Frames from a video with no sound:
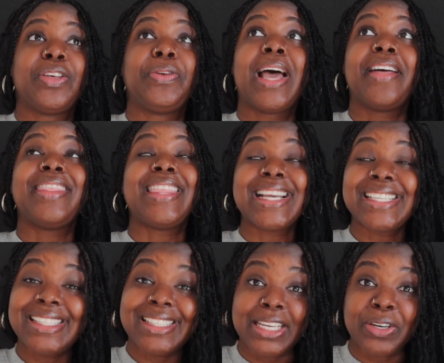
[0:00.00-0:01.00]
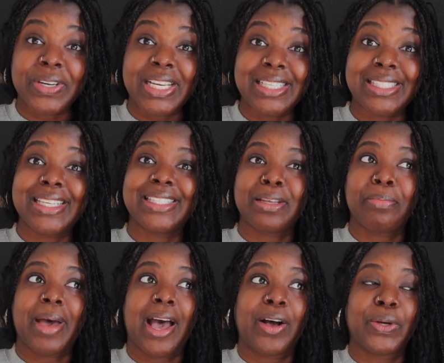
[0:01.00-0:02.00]
so now this series is
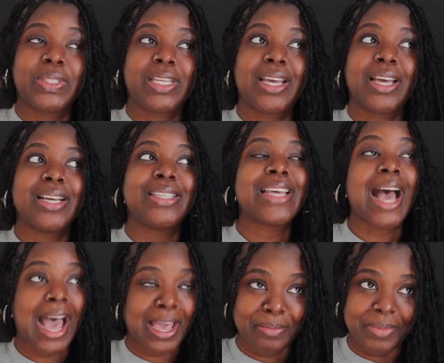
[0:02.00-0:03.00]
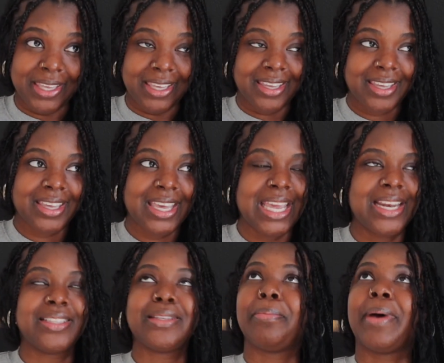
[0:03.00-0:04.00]
about timing. It
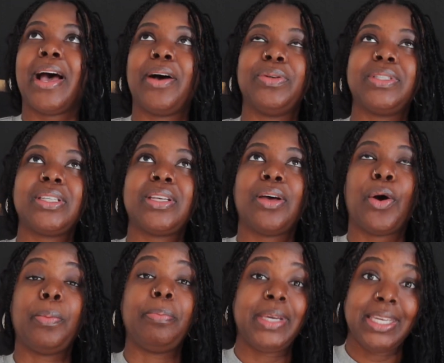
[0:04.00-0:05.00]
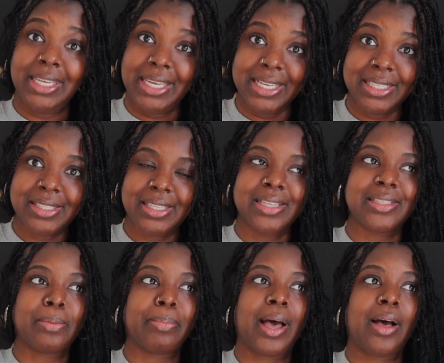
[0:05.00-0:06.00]
is about obedience. It's
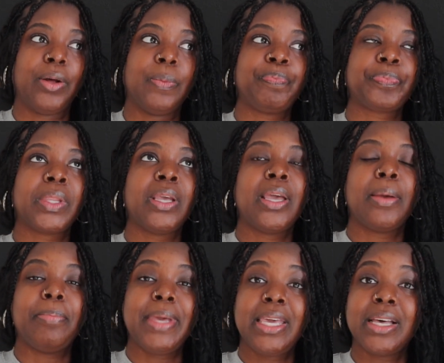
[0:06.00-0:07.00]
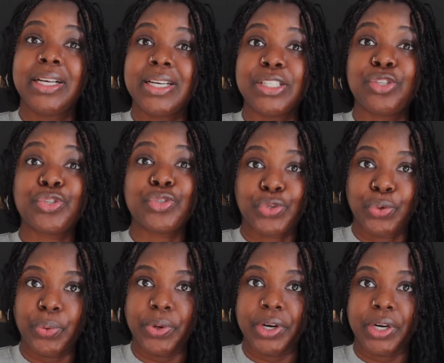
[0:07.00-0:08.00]
about being a good
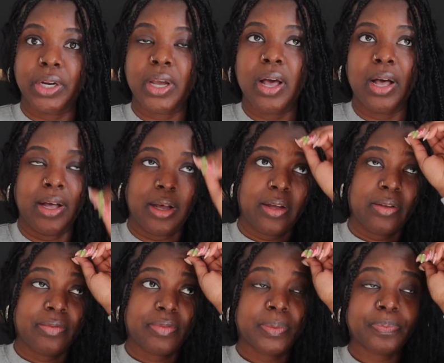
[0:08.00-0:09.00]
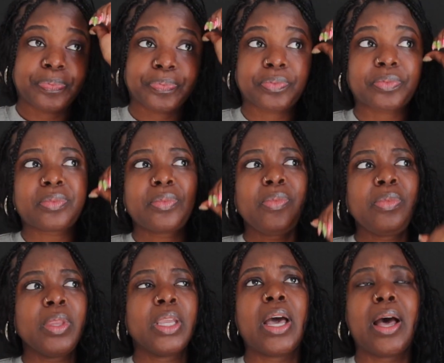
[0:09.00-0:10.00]
steward of
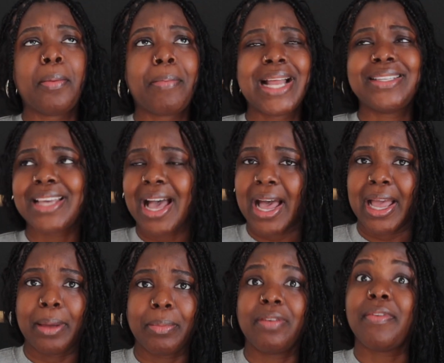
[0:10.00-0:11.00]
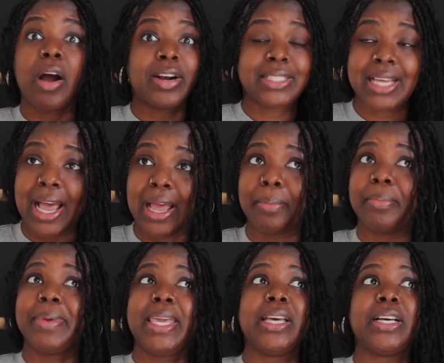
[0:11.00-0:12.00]
my time, of our time,
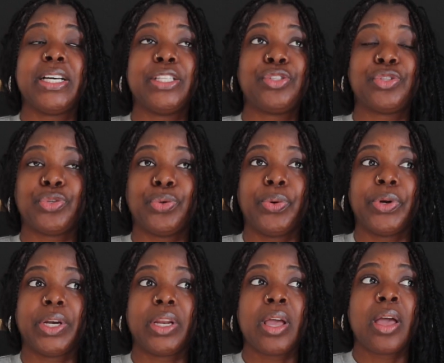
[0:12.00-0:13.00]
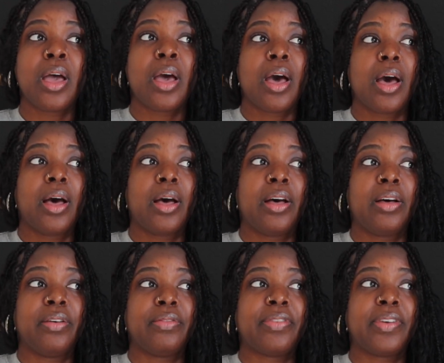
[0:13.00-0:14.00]
being a good steward
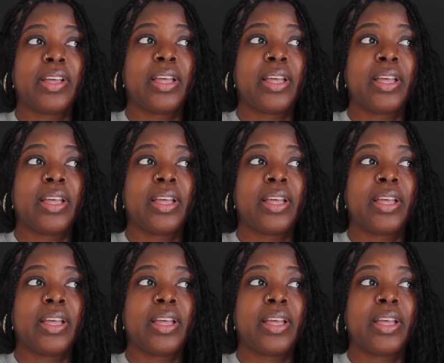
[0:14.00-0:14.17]
of,